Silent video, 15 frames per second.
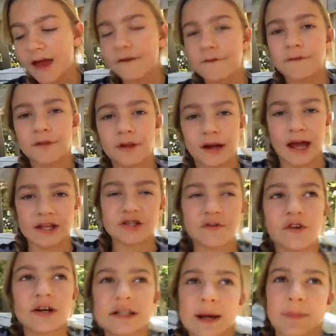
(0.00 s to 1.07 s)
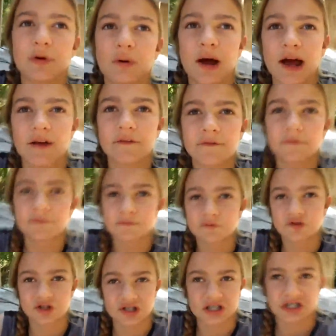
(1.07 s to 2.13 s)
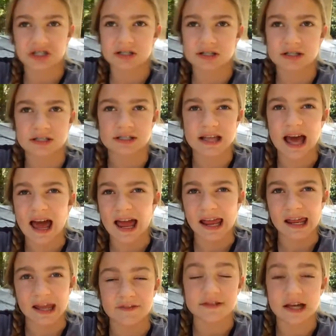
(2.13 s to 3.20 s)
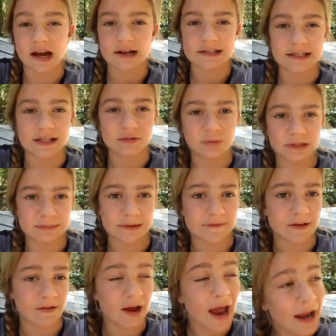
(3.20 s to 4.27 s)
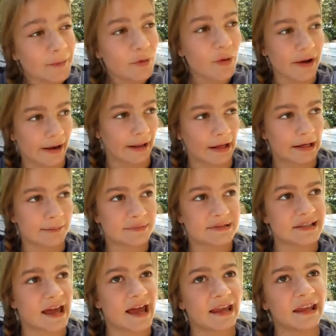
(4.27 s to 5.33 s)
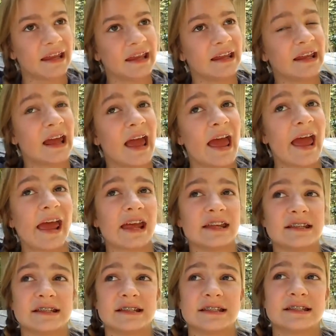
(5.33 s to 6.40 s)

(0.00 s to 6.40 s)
if, okay, so for example, if, just say, if Sarah says what's my favourite animal and I end up saying a,